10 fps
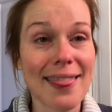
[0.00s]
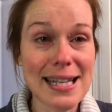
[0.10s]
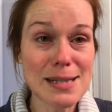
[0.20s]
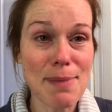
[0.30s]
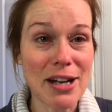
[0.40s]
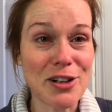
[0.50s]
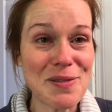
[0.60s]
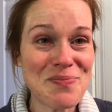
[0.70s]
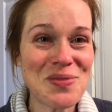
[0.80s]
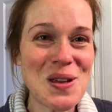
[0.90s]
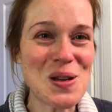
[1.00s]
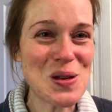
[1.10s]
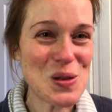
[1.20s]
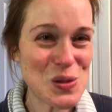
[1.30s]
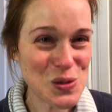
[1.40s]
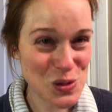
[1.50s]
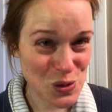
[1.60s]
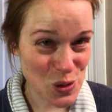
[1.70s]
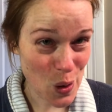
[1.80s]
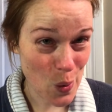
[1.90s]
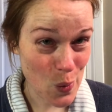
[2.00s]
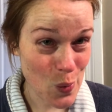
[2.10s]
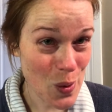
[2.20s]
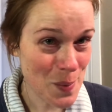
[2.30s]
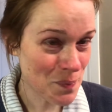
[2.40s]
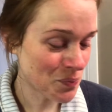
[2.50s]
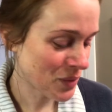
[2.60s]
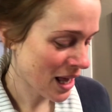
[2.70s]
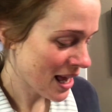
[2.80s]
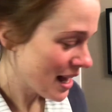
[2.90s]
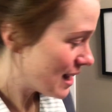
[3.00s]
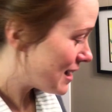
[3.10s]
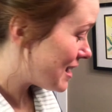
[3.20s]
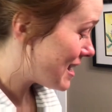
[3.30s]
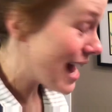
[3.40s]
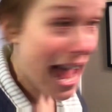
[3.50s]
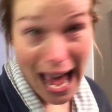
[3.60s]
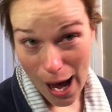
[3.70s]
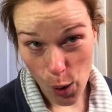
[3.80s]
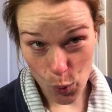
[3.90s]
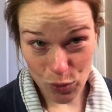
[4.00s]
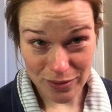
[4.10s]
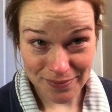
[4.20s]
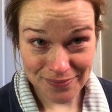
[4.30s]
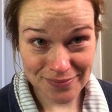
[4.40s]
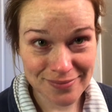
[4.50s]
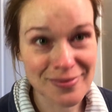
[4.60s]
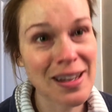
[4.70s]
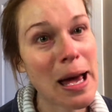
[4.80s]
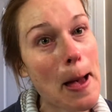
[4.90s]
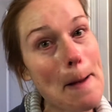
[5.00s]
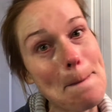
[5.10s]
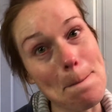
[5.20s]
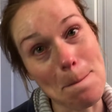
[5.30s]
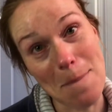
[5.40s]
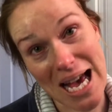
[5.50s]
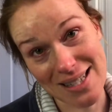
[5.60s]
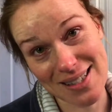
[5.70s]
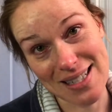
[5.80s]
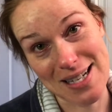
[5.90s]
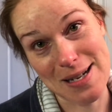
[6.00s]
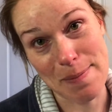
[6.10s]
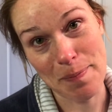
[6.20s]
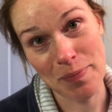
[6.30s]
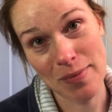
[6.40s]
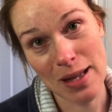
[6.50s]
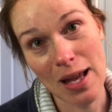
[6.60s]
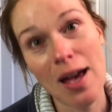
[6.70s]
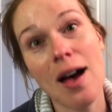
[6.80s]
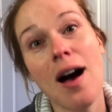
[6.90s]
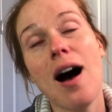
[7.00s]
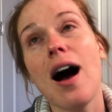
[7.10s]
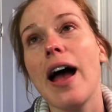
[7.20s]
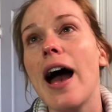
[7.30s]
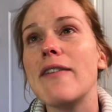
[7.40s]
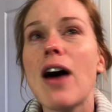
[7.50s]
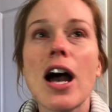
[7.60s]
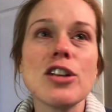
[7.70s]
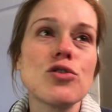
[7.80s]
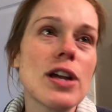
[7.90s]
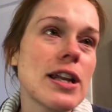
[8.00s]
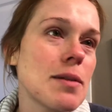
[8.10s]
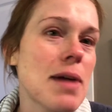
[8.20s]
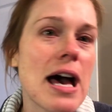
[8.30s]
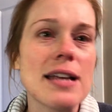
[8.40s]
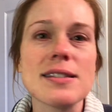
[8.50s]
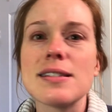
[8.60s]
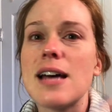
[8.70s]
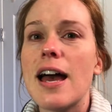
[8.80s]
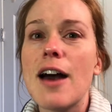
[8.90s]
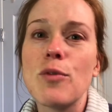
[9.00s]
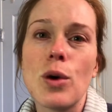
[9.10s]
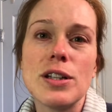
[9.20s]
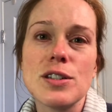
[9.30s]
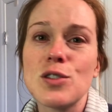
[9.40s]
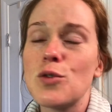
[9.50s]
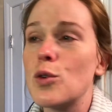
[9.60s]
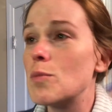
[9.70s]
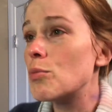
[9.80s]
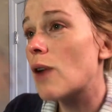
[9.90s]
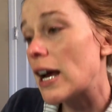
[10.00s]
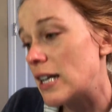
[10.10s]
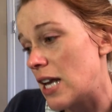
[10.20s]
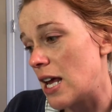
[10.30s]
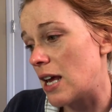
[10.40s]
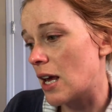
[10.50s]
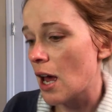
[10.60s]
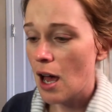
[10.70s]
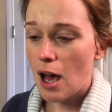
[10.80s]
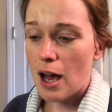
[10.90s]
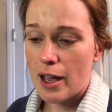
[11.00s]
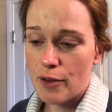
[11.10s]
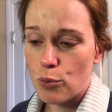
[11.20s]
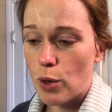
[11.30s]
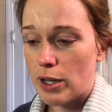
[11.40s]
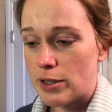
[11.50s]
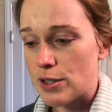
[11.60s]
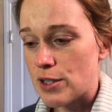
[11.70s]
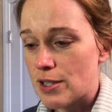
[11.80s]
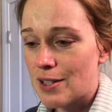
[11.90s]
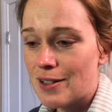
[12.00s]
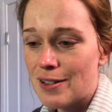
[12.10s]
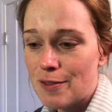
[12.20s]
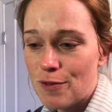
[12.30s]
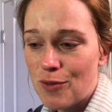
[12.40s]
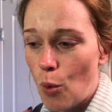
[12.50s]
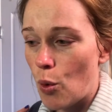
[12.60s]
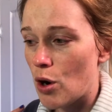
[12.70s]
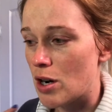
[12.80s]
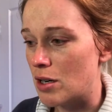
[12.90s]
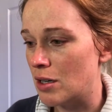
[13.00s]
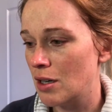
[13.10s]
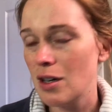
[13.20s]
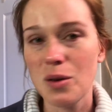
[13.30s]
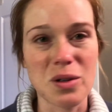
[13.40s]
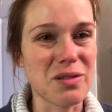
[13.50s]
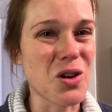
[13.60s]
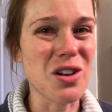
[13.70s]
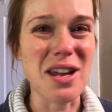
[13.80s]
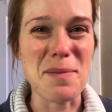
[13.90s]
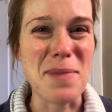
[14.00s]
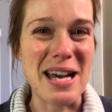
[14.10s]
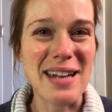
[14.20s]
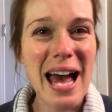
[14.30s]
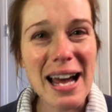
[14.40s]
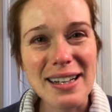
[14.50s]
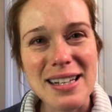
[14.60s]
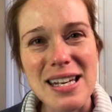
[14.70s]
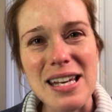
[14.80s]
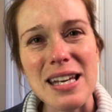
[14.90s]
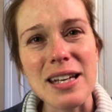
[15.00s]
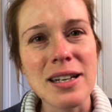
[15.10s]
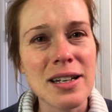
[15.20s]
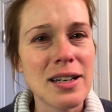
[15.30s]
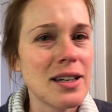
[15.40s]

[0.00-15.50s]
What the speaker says: That's better. So now, mask time. I have hydrating masks. I have ones for brightening. I have ones for when I've got bad acne.